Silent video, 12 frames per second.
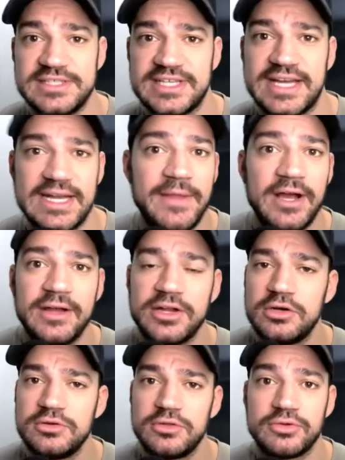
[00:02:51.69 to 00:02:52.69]
Again, I'm not going to
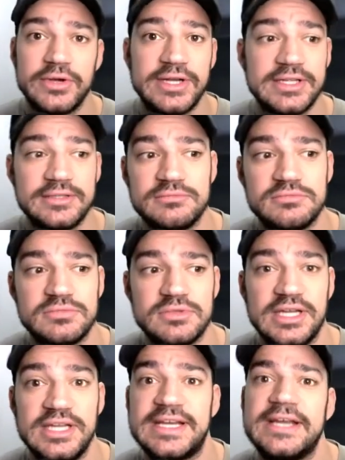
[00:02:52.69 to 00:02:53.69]
go through any
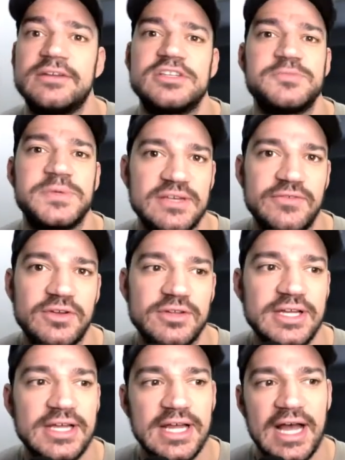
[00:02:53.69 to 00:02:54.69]
indicators
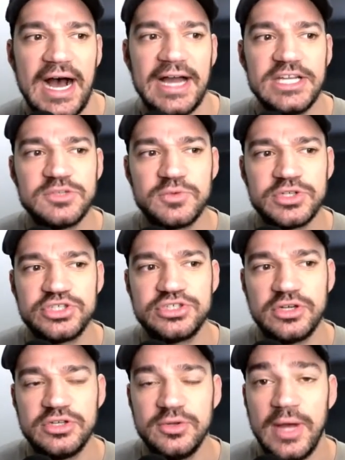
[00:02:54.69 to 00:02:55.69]
specifically. I just want to show
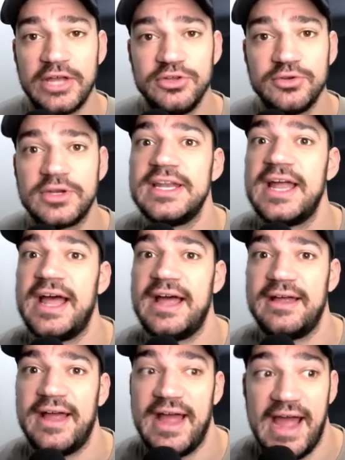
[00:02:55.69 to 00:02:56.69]
you how you can
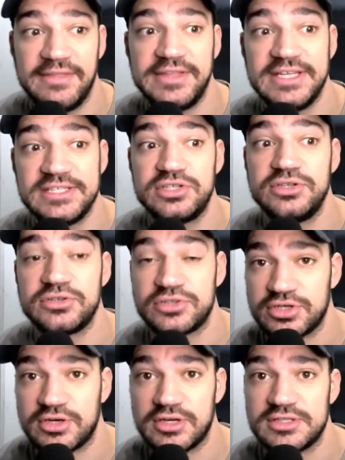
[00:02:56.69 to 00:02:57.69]
add these to your
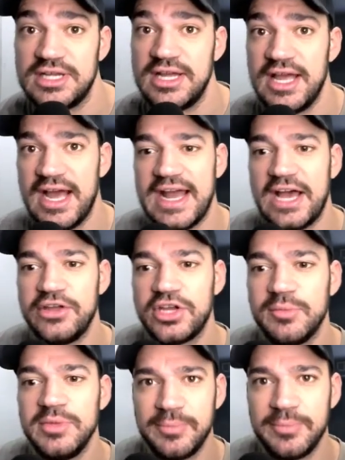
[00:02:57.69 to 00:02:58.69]
charts and how you
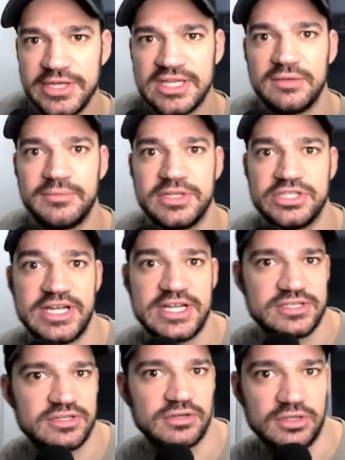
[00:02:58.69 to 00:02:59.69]
can manipulate them and
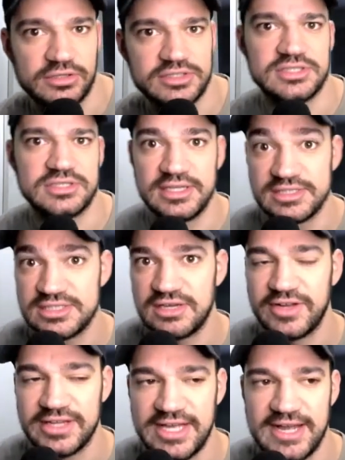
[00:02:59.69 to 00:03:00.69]
change their looks and stuff
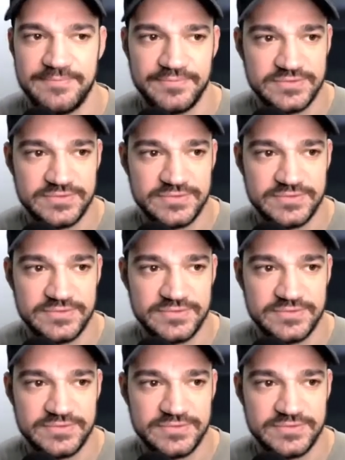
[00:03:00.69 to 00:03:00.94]
like that.